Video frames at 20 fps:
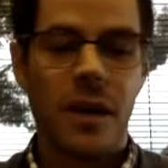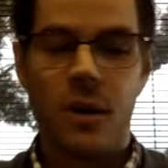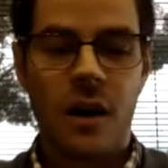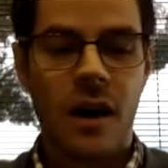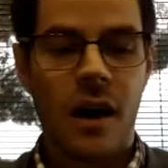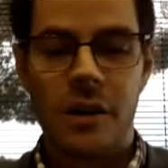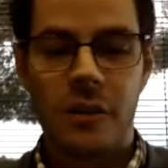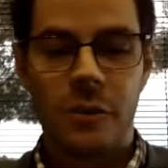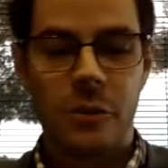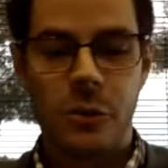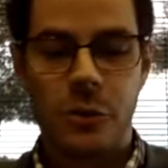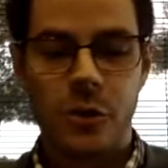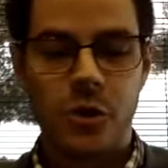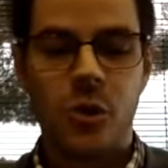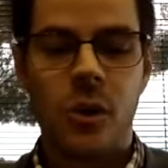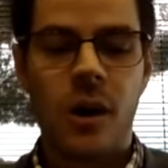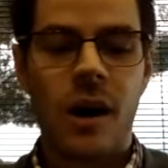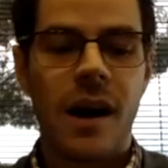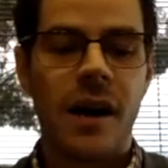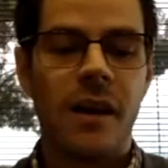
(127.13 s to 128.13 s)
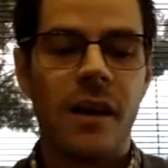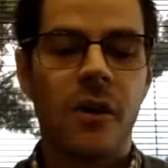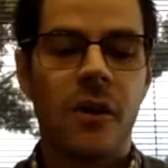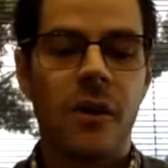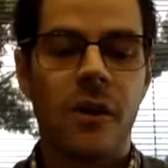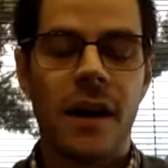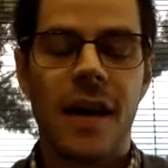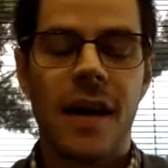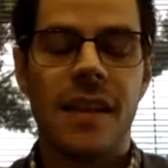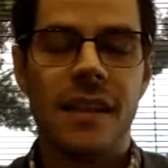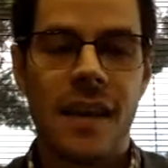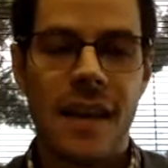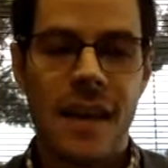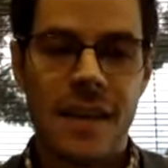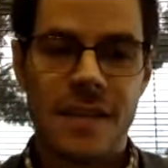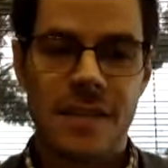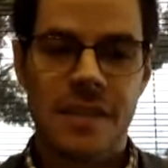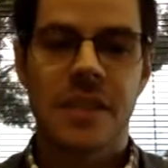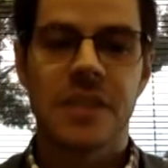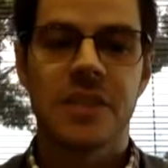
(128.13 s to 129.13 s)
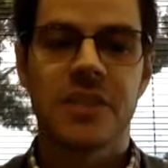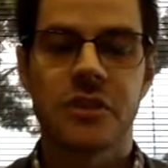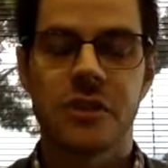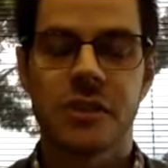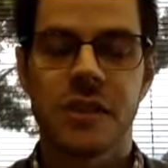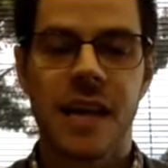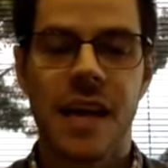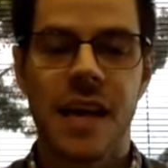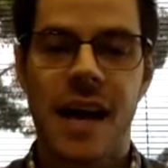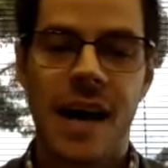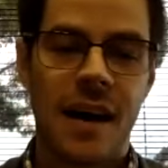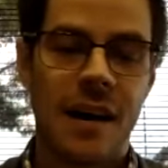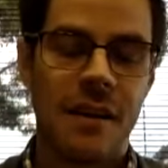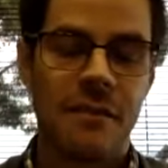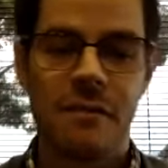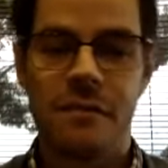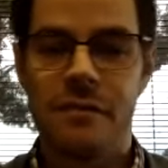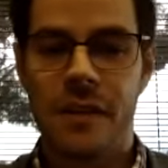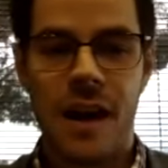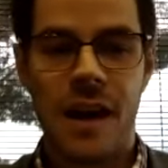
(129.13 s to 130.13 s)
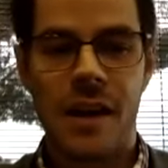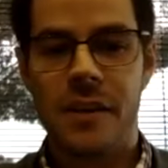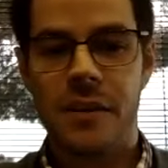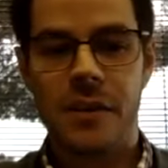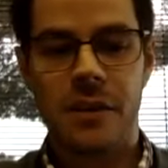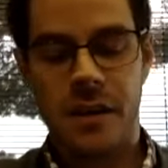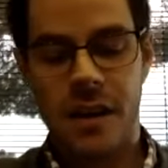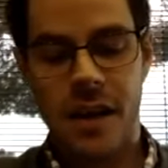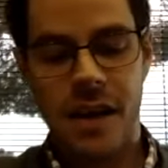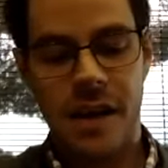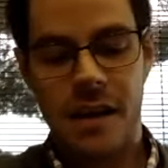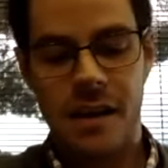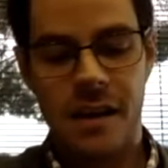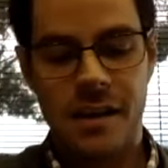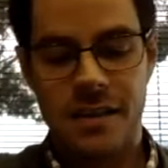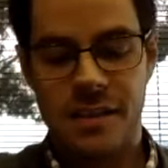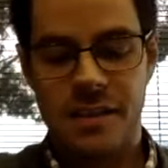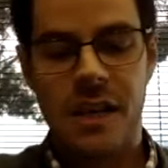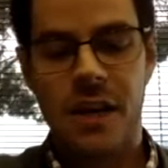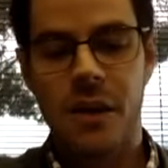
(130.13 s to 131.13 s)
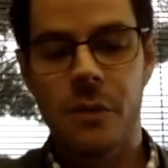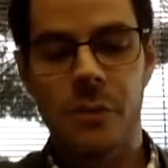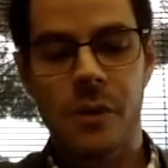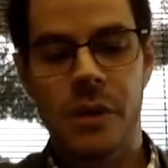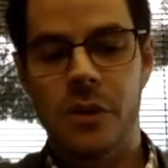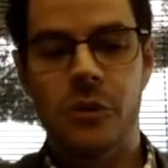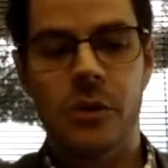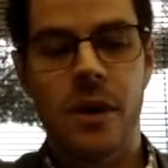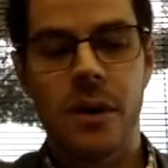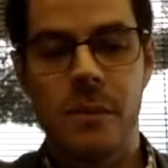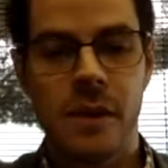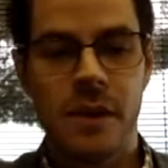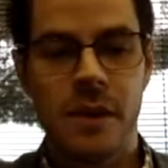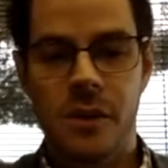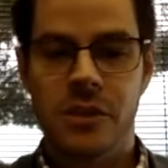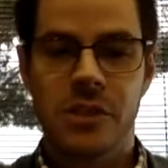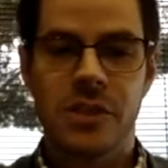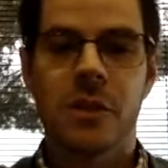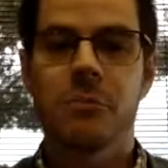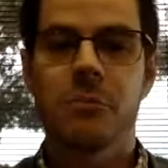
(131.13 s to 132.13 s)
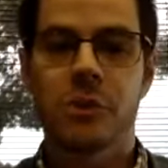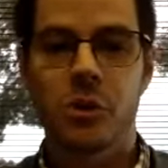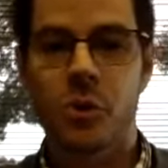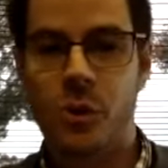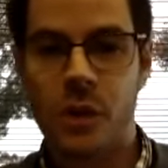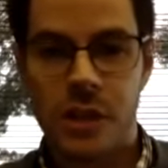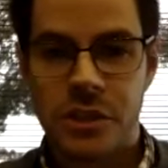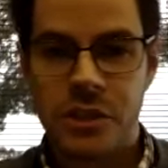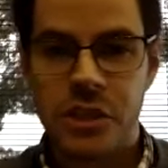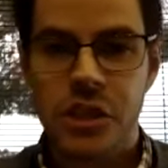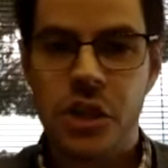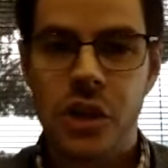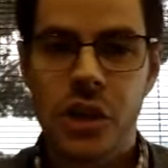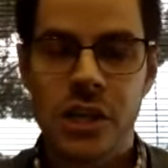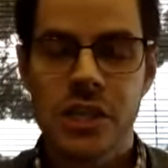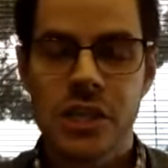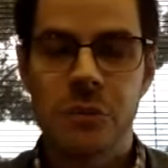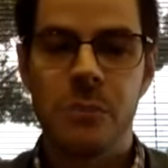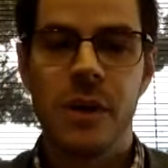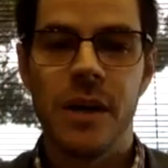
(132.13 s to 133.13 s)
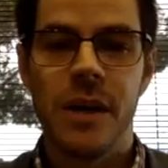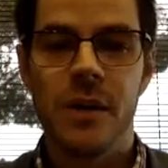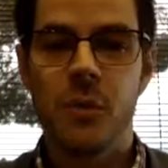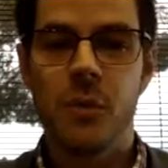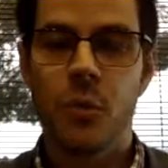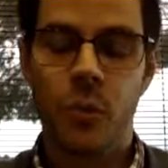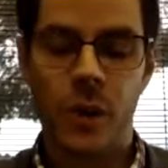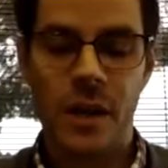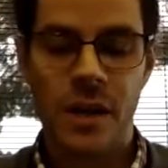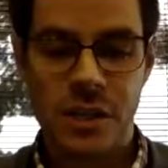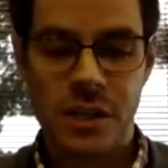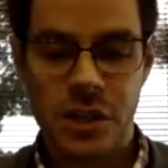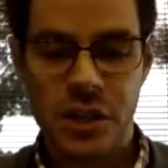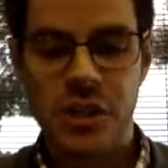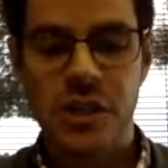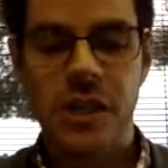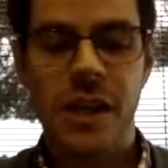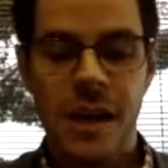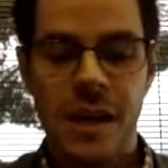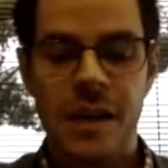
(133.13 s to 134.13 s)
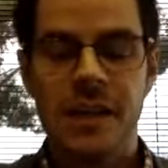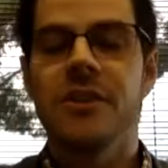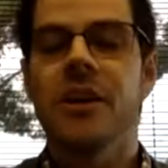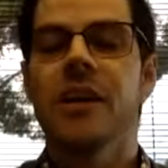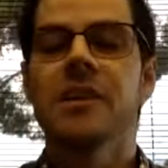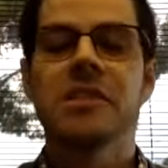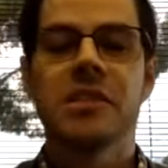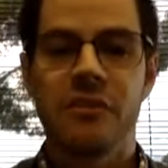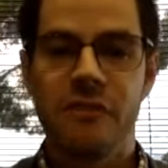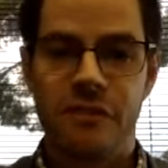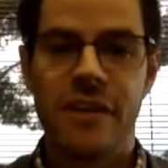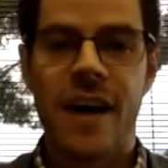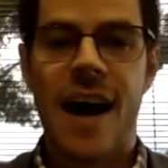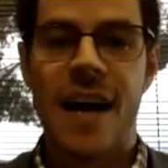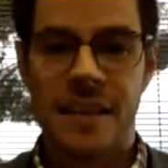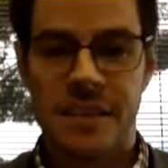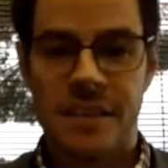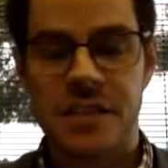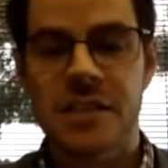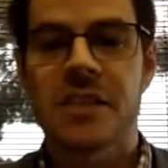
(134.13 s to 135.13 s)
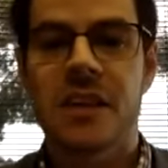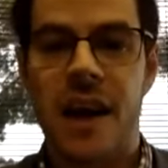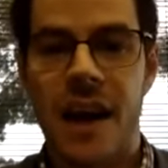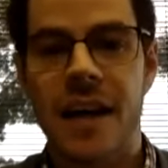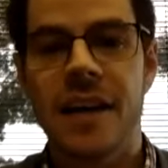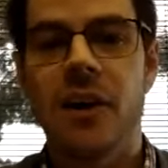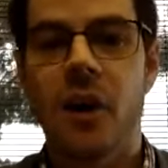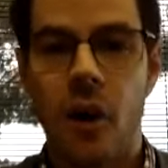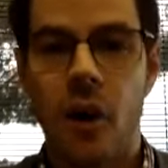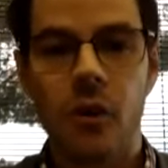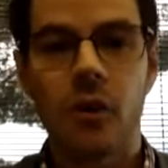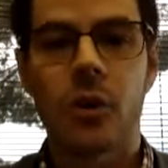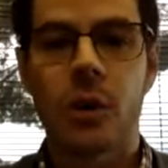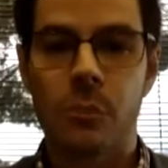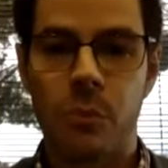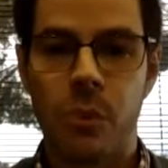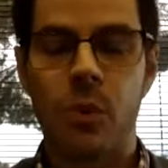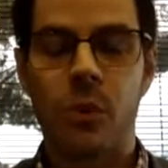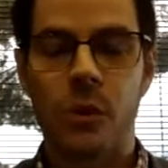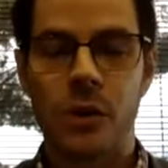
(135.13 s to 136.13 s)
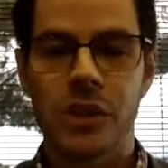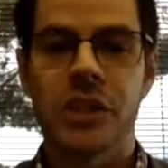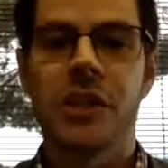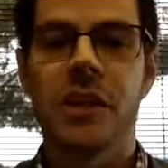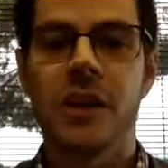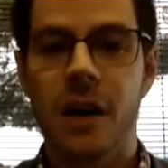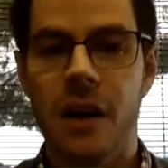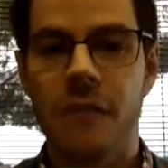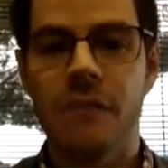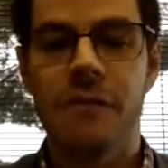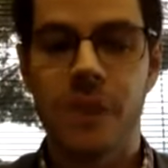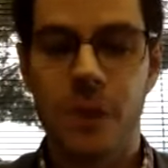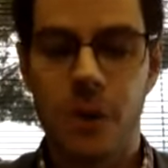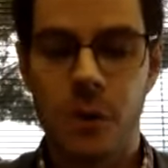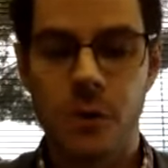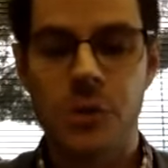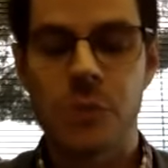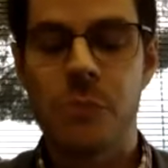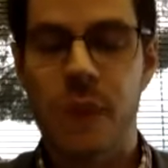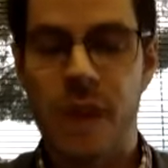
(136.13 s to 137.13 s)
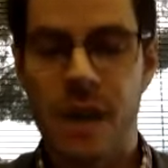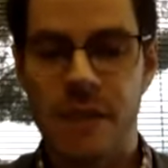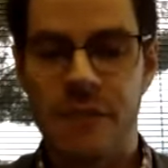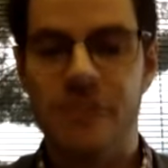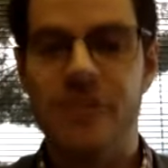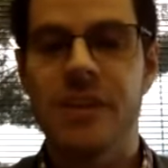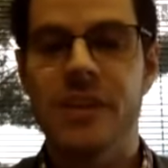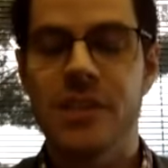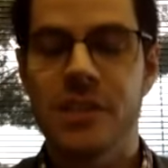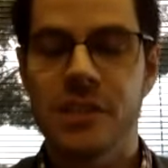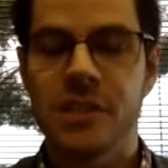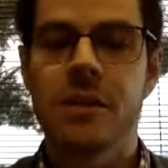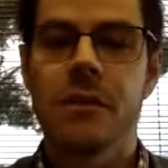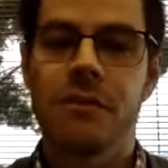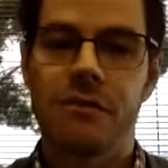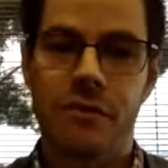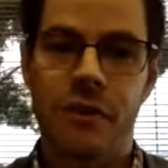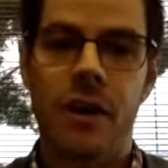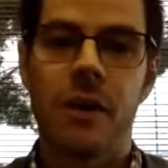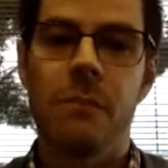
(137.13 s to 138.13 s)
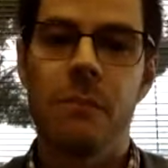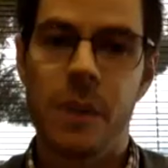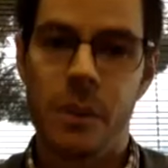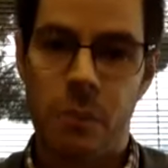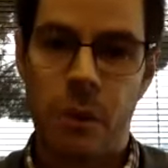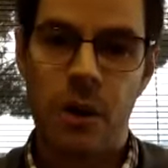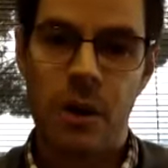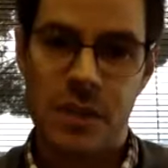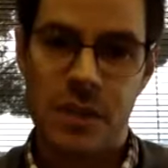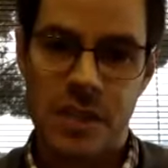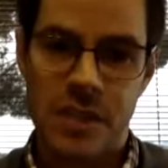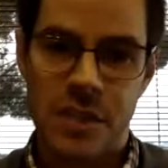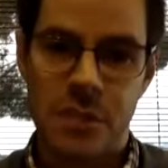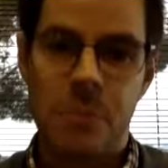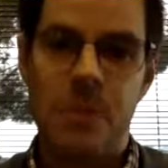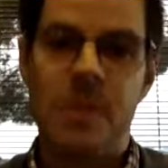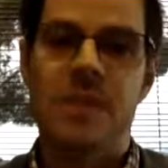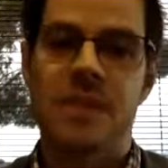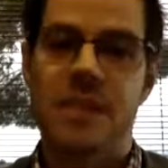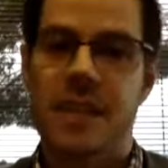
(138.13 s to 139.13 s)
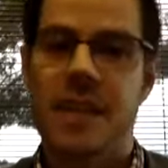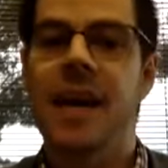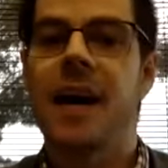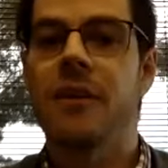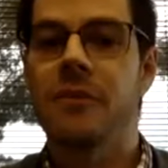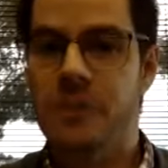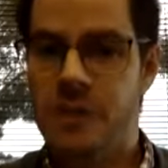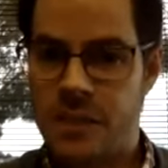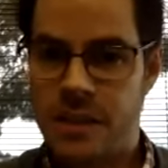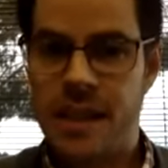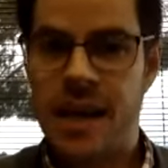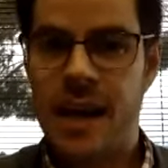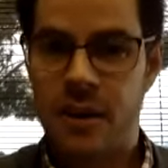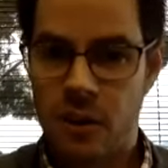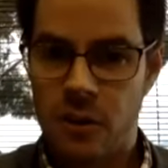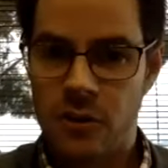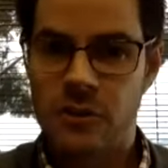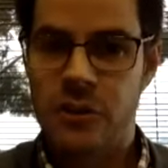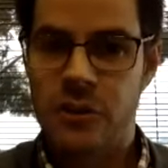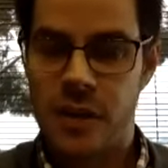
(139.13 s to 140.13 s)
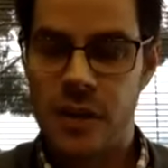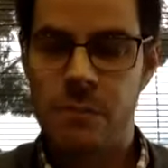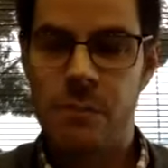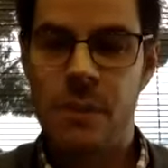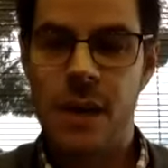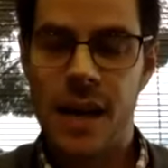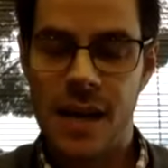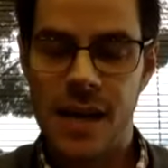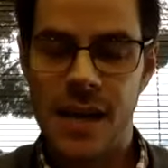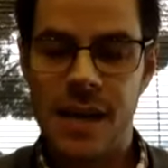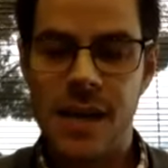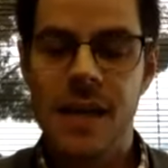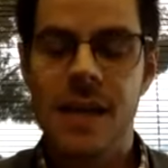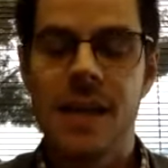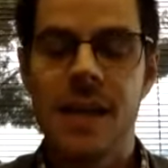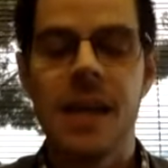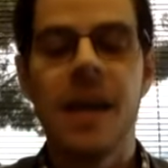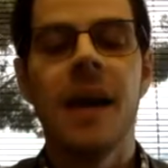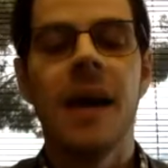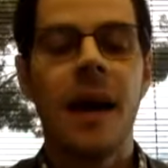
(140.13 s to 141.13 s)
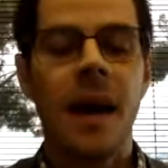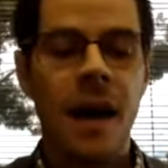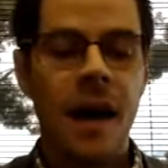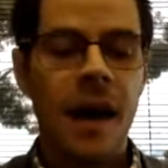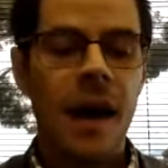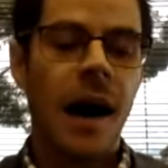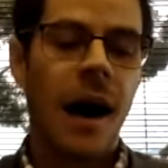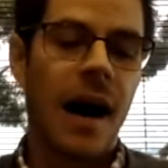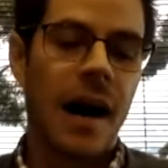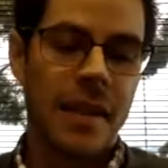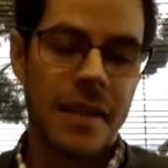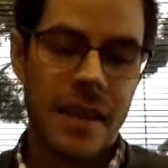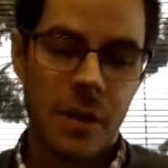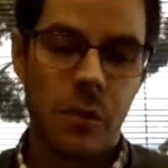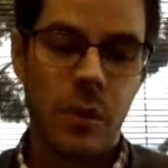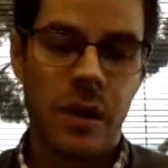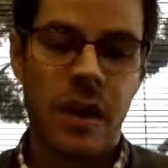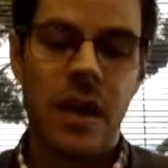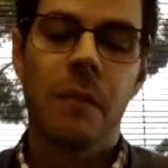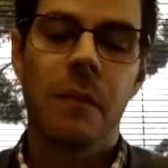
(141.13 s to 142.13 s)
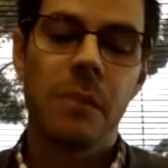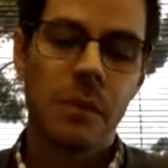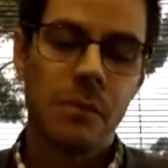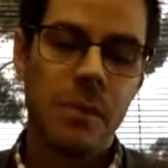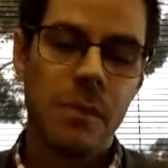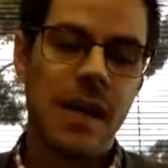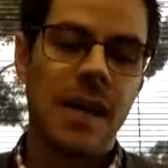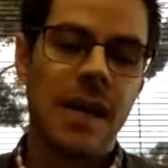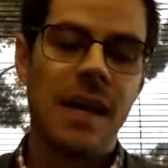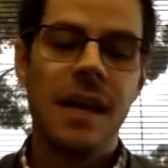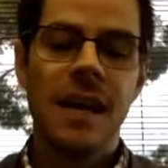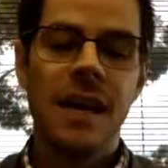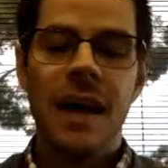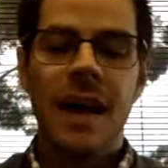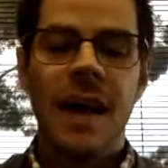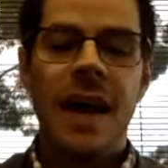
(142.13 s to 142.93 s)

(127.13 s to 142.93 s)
gone through trial, and they essentially have either a settlement agreement or some sort of judgment, which does in fact assign all or portion of those benefits from the participant's account to that alternate payee, they would come to me.